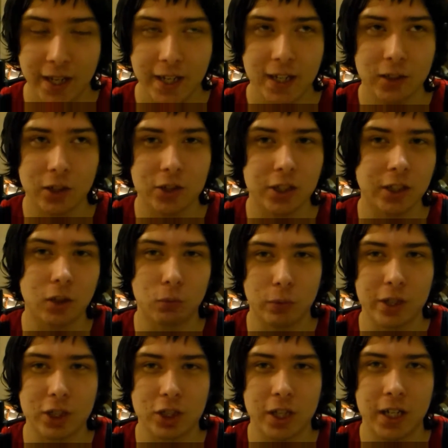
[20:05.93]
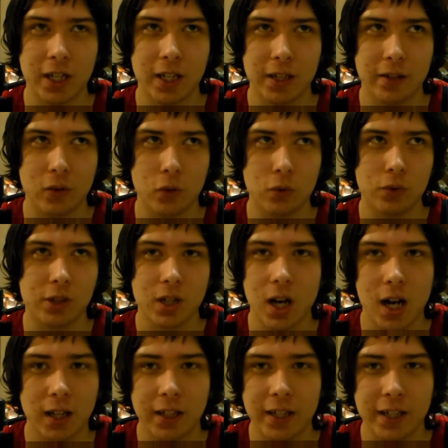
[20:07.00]
He looks like a rich kid who's
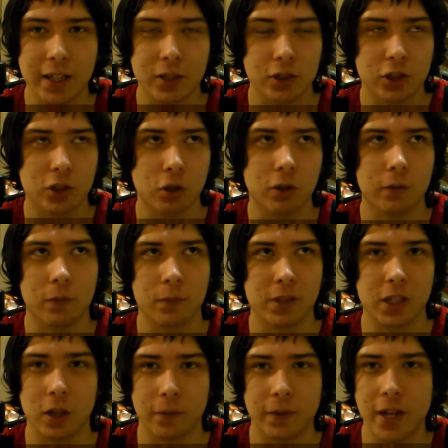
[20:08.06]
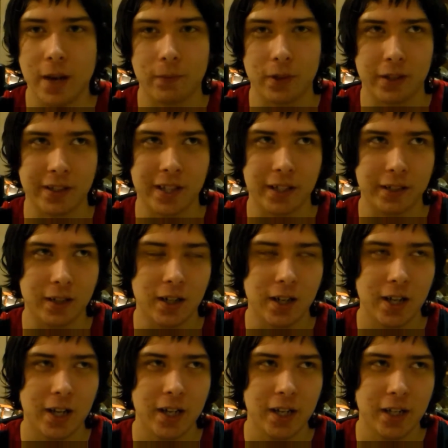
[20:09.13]
cocky and sure of himself and everything,
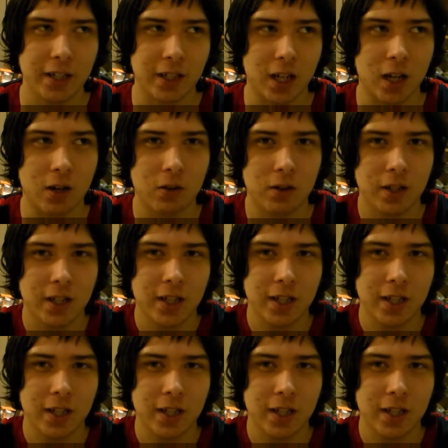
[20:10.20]
you know?